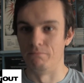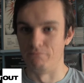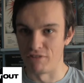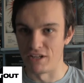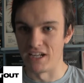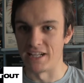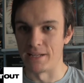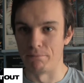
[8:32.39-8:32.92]

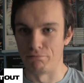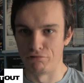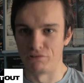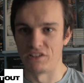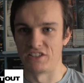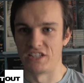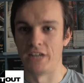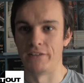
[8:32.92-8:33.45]
really improves
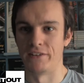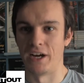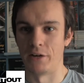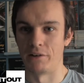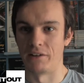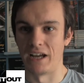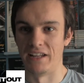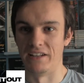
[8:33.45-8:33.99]
itself with how
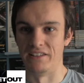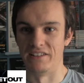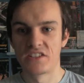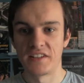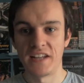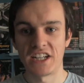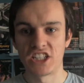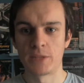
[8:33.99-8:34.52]
it ends.
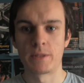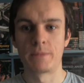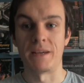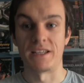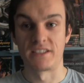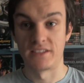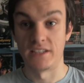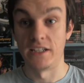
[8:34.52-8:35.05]
So next up is
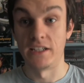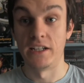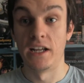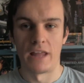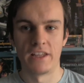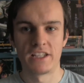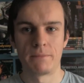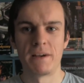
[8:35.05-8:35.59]
best scene,
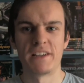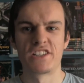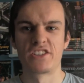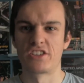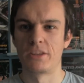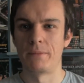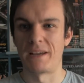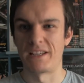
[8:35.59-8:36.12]
and this is basically
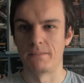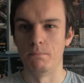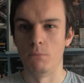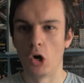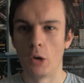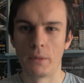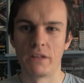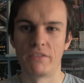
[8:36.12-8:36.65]
just the best
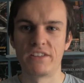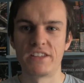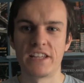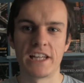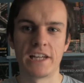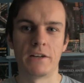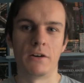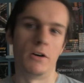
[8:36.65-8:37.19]
moment of the
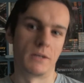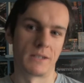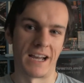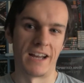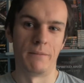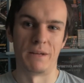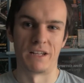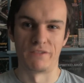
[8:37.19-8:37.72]
year, or
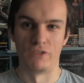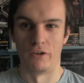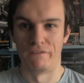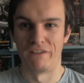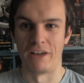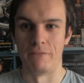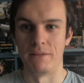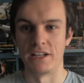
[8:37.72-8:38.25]
kind of best
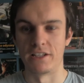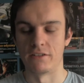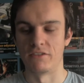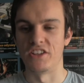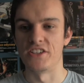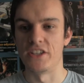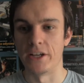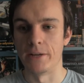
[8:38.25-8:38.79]
45 minutes of
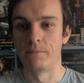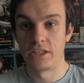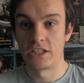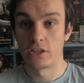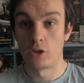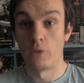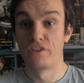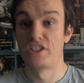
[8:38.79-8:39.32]
the year. This
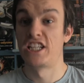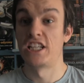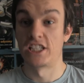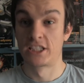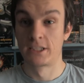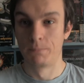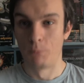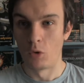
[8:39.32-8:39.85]
is obviously a
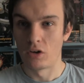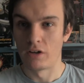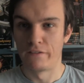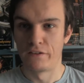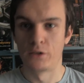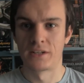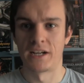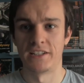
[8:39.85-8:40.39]

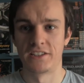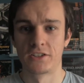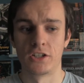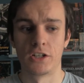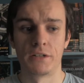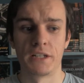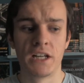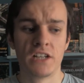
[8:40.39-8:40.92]
spoiler-filled
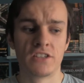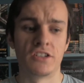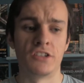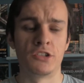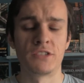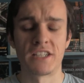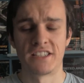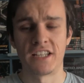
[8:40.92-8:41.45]
category, so as
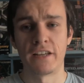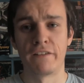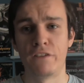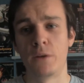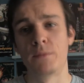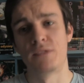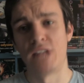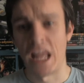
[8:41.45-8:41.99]
soon as I say a
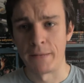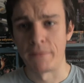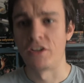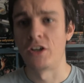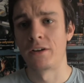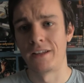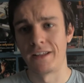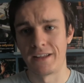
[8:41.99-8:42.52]
film's name, if you
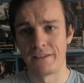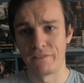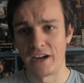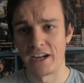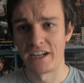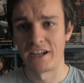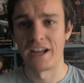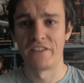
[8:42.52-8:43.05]
don't
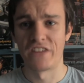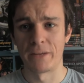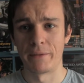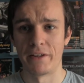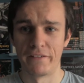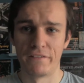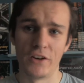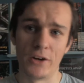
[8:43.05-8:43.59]
find out anything
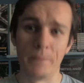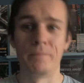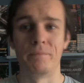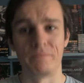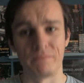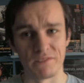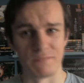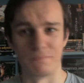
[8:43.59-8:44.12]
about the film,
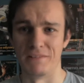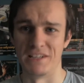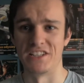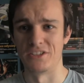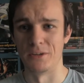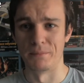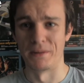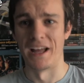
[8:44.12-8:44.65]
please
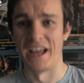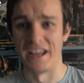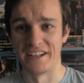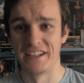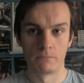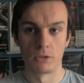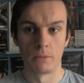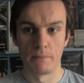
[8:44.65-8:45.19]
jump ahead.
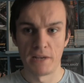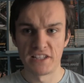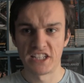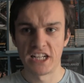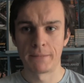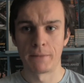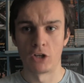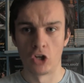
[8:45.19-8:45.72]
So
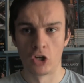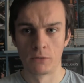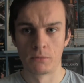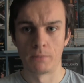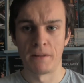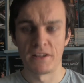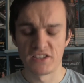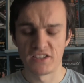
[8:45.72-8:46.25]
basically my honourable
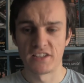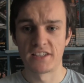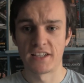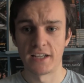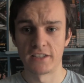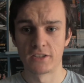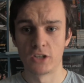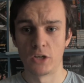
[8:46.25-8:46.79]
mentions in this
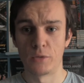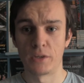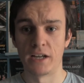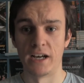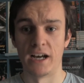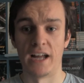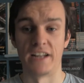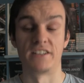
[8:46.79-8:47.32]
category
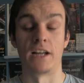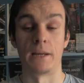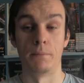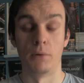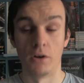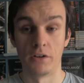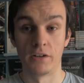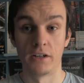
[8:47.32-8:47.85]
are
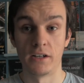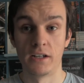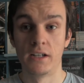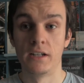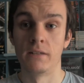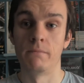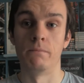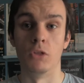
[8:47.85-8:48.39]
Anti-Porno,
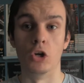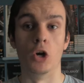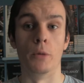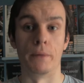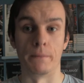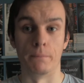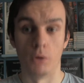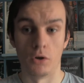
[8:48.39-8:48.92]
the
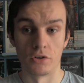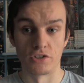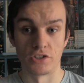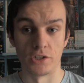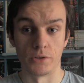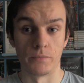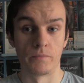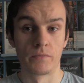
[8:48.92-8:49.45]
opening porn
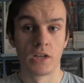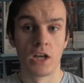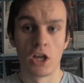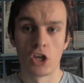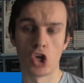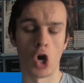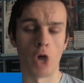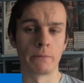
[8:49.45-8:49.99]
shoot,
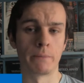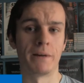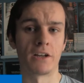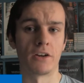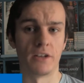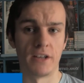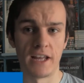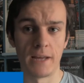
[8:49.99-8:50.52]
Call Me By
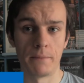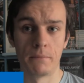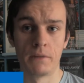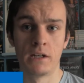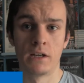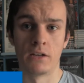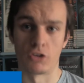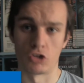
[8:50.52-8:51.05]
Your Name,
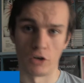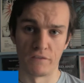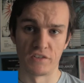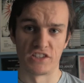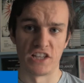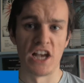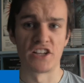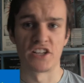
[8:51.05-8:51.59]
the
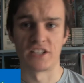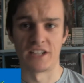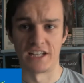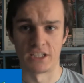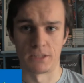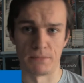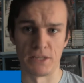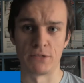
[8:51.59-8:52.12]
conversation /
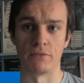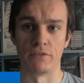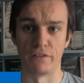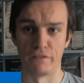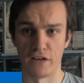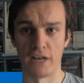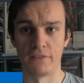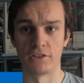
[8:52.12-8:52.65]
speech with the
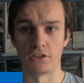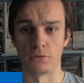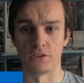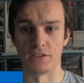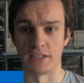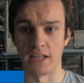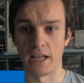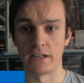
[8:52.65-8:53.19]
father
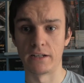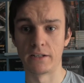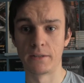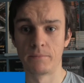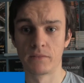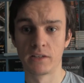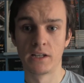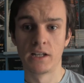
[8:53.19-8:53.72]
towards the end,
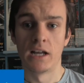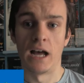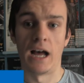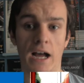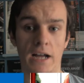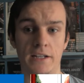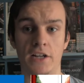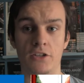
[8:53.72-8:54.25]

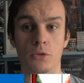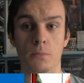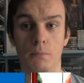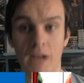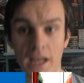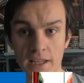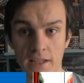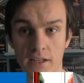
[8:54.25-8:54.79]
I, Daniel
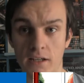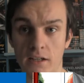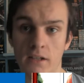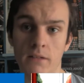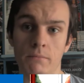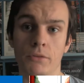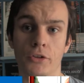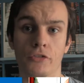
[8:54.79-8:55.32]
Blake,
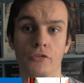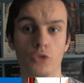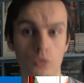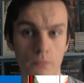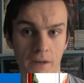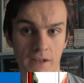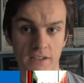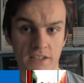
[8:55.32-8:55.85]
the
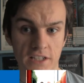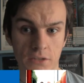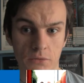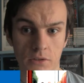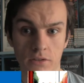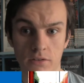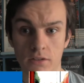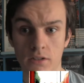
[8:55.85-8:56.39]
food bank
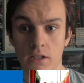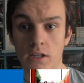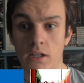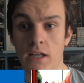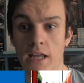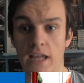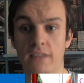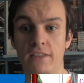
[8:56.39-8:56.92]
sequence,
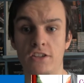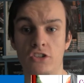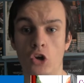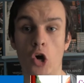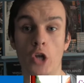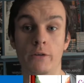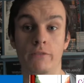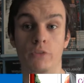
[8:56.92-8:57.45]
In This
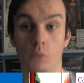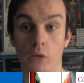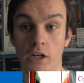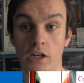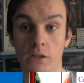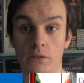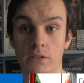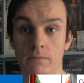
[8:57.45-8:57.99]
Corner of the
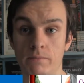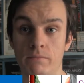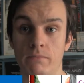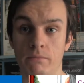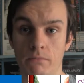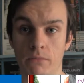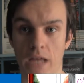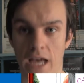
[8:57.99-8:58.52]
World,
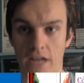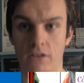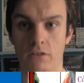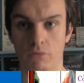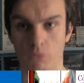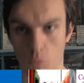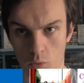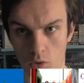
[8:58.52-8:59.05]
the end
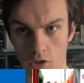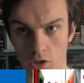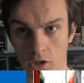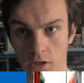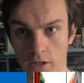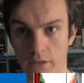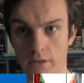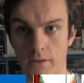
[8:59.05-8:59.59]
of the
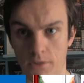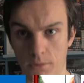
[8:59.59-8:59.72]
war and the